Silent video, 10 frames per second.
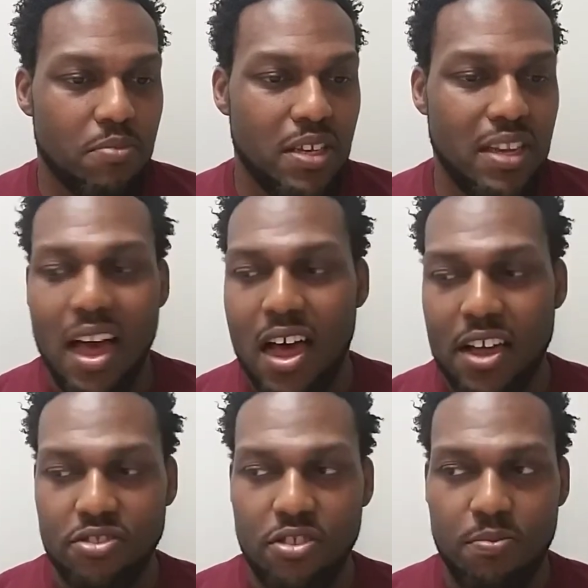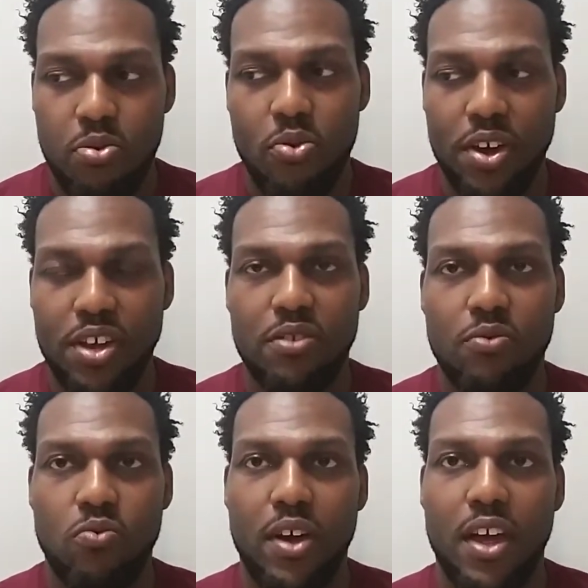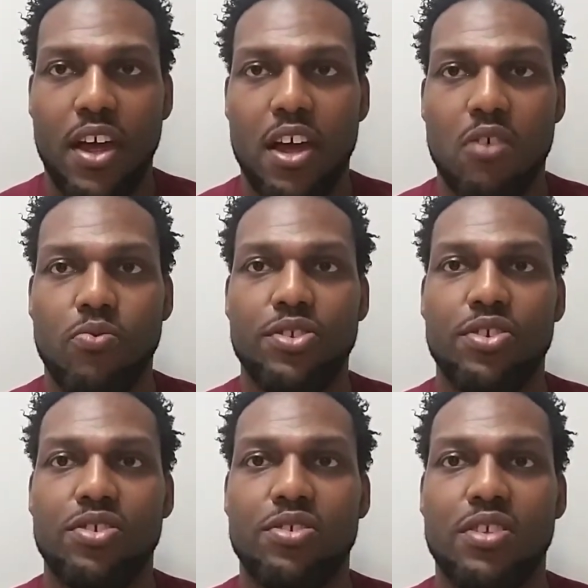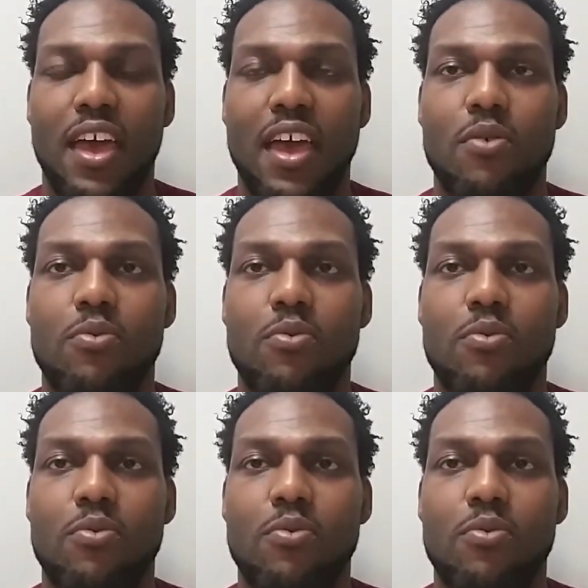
beyond the point where we just say,